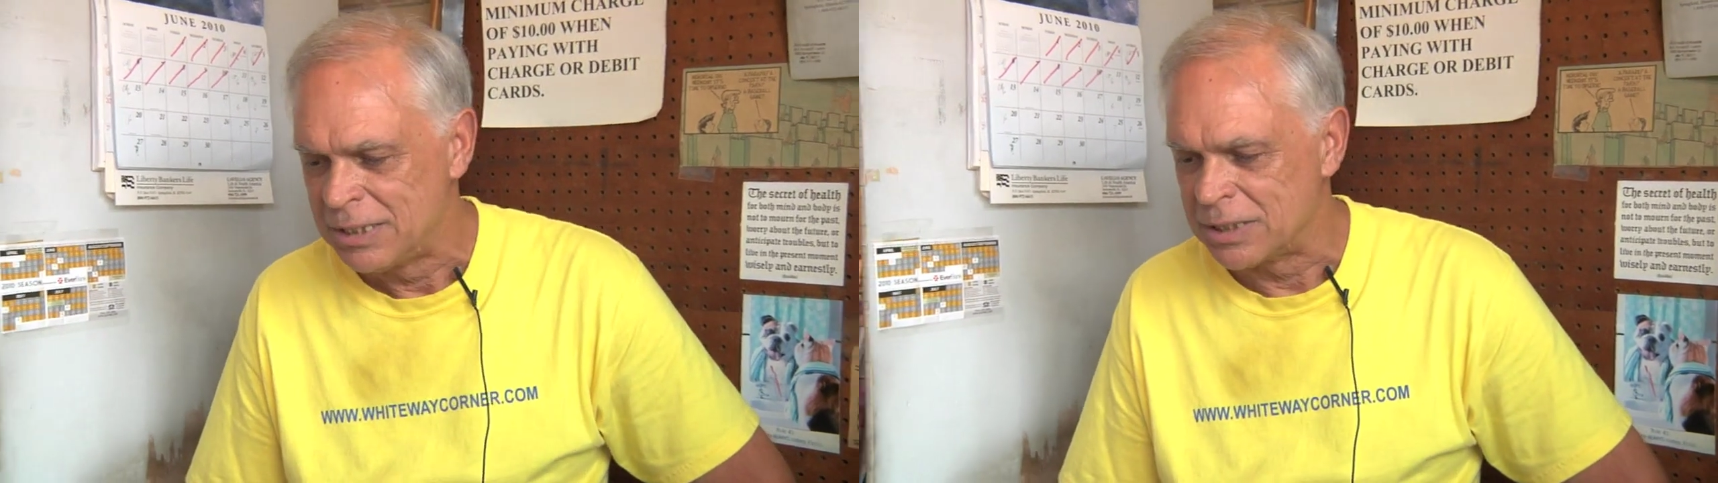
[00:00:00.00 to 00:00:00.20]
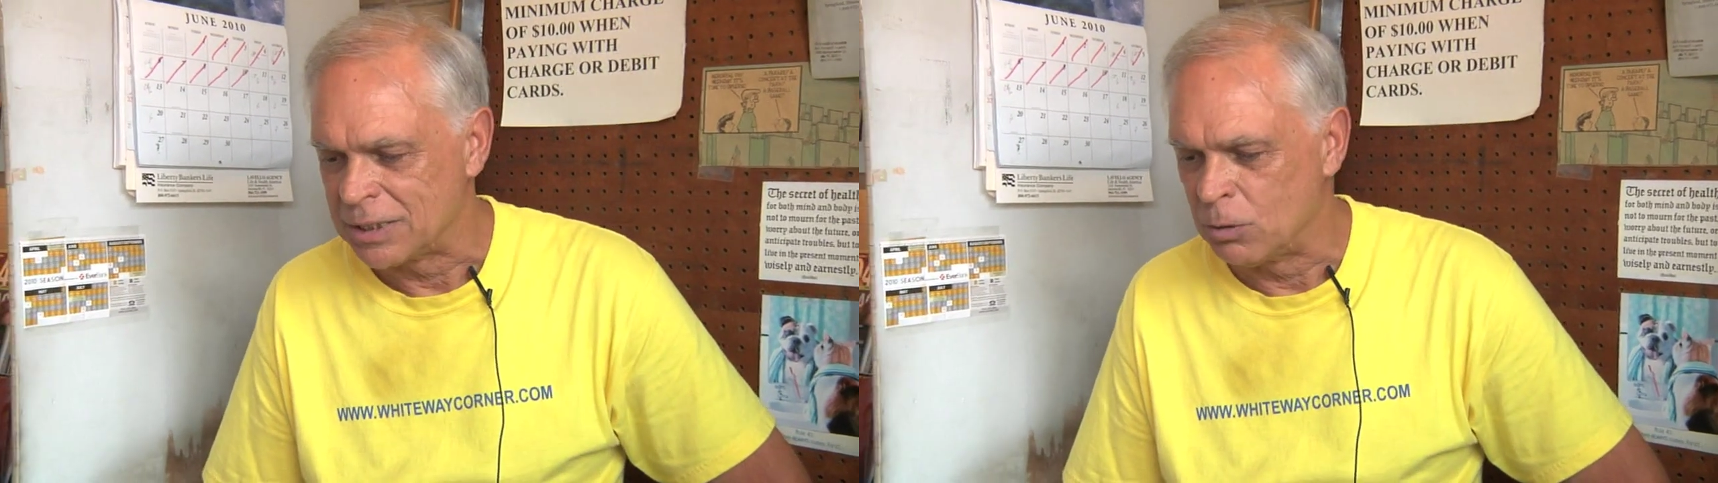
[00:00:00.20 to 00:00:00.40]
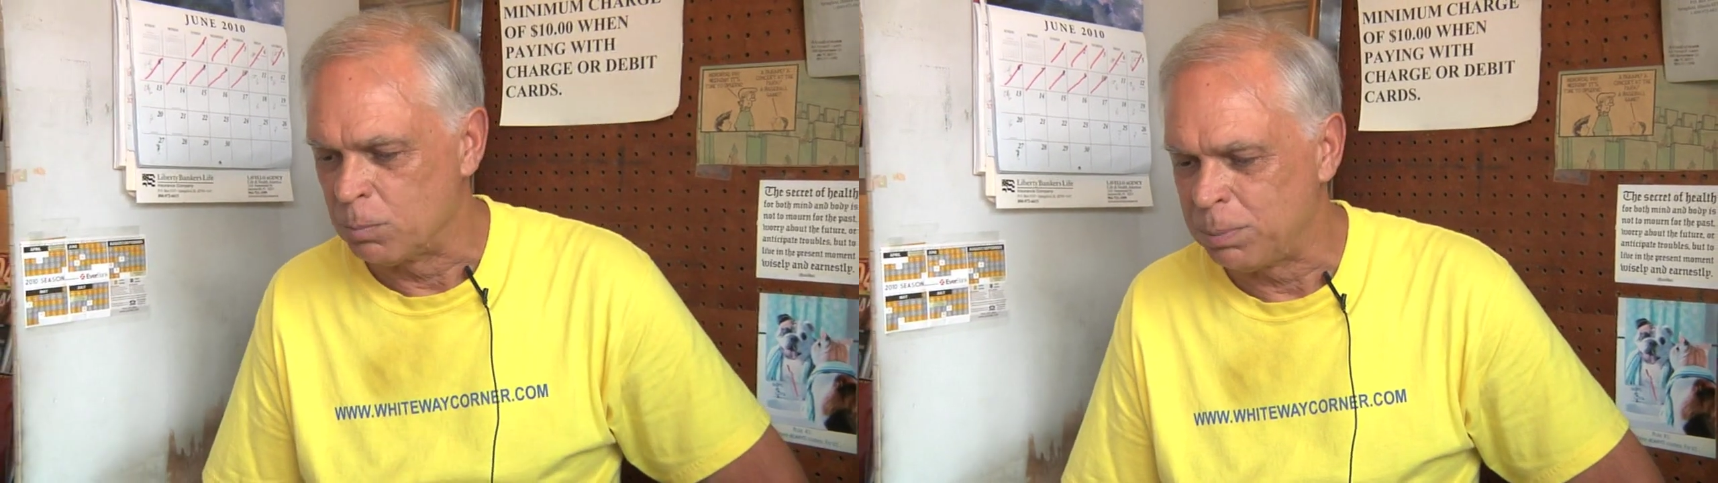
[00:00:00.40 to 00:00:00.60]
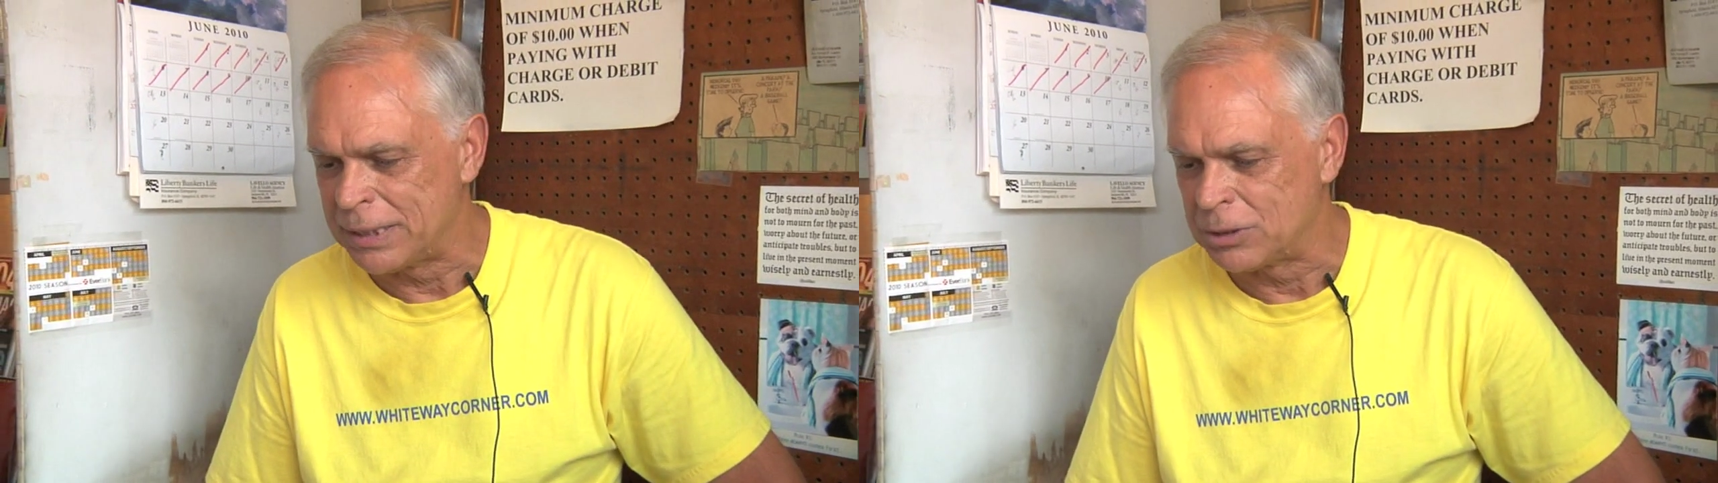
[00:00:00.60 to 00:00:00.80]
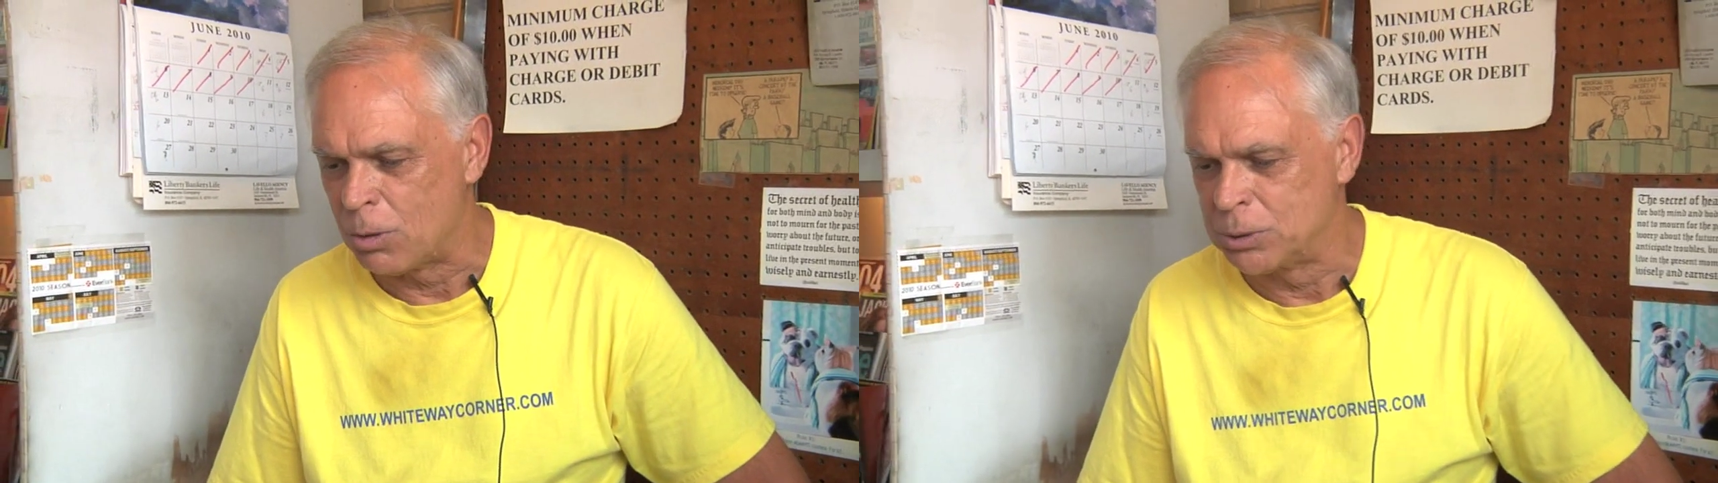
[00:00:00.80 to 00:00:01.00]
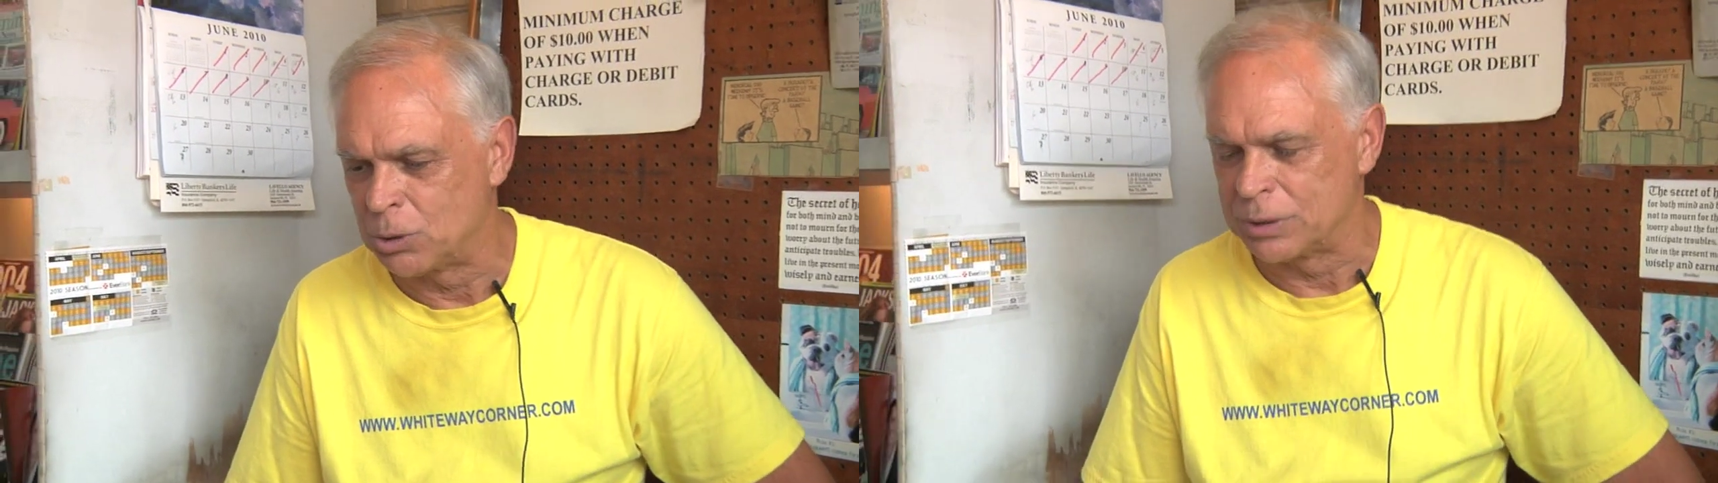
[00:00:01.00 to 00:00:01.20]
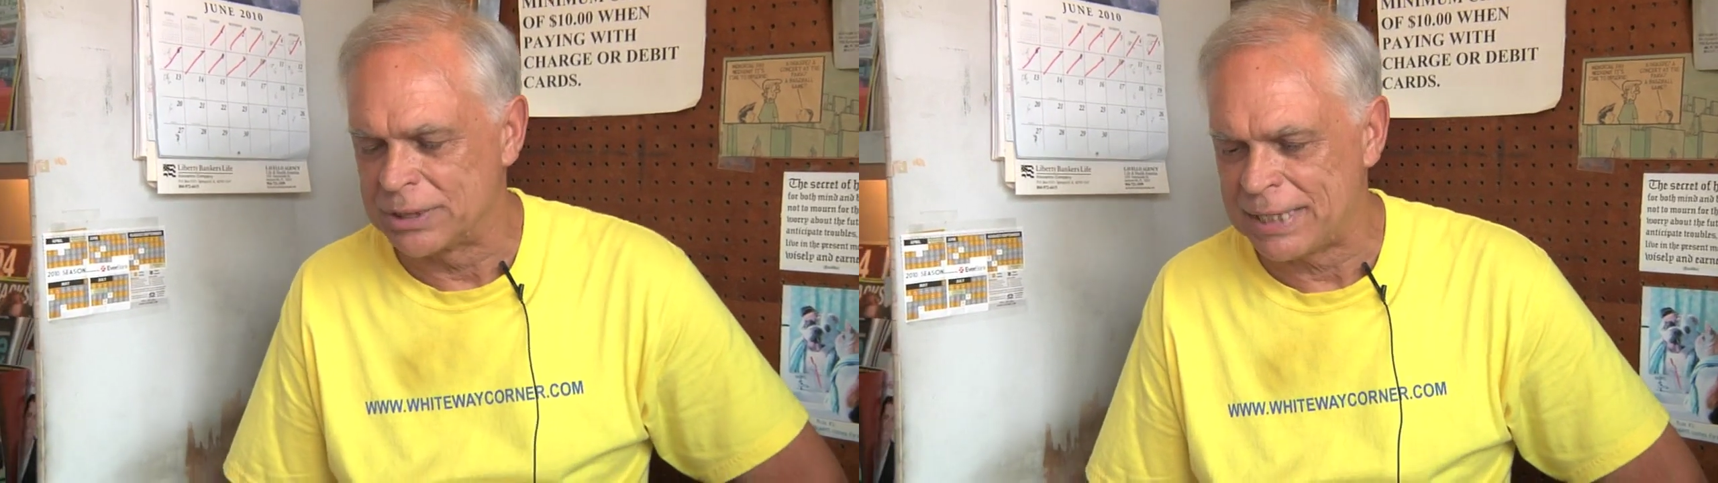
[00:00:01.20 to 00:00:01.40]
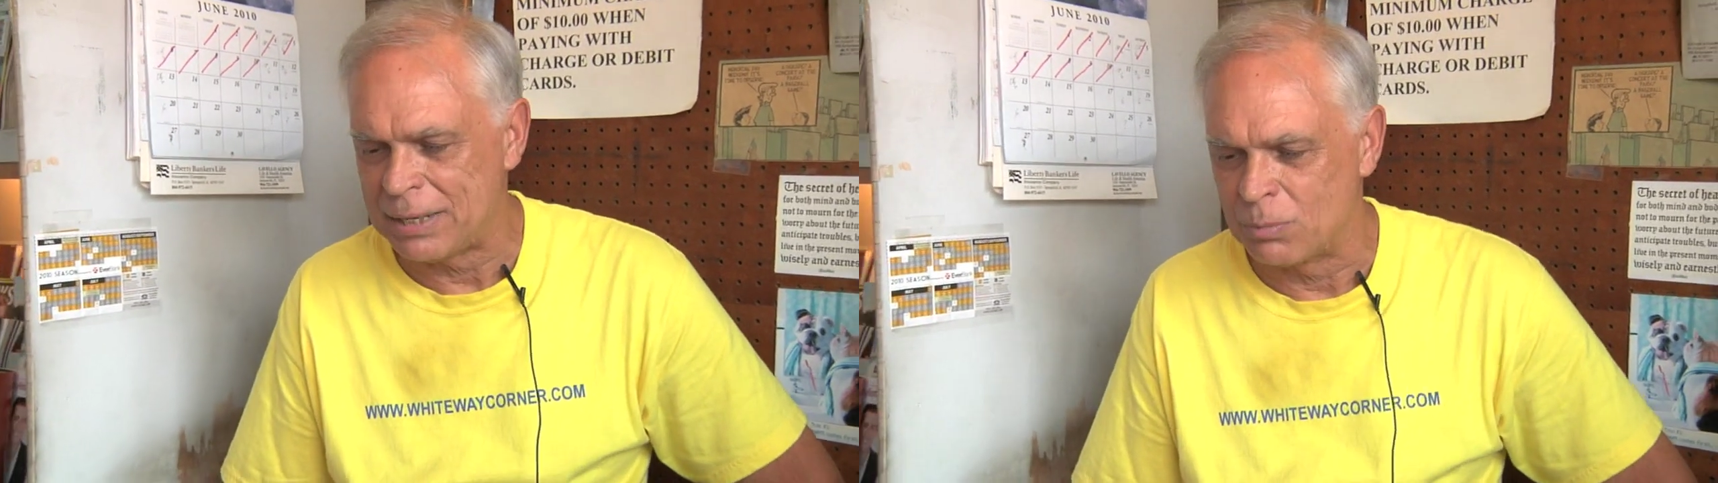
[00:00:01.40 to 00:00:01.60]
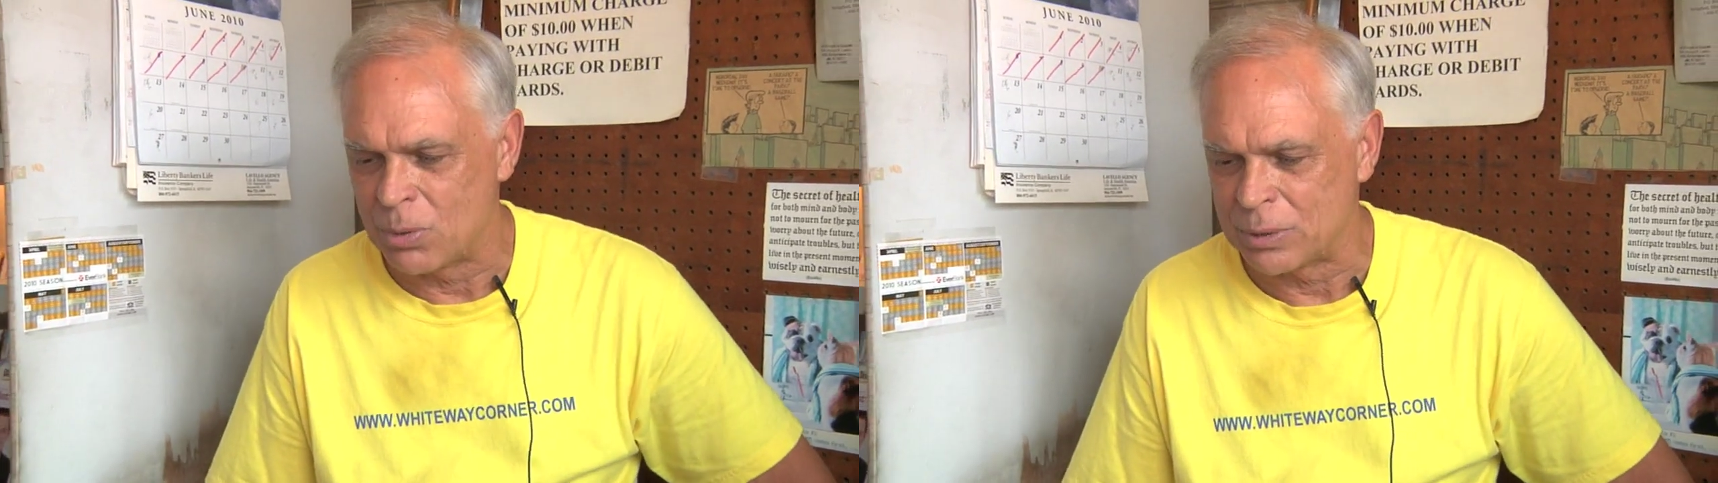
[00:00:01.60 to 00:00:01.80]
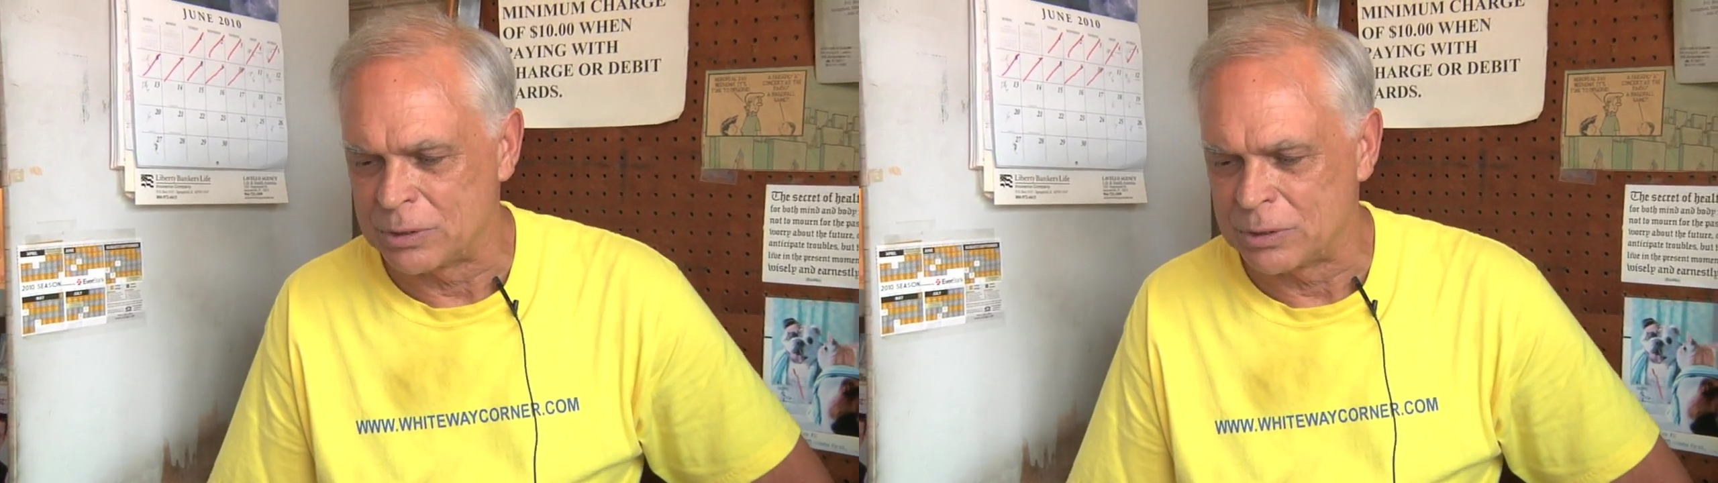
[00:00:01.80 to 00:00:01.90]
little place almost on the sidewalk.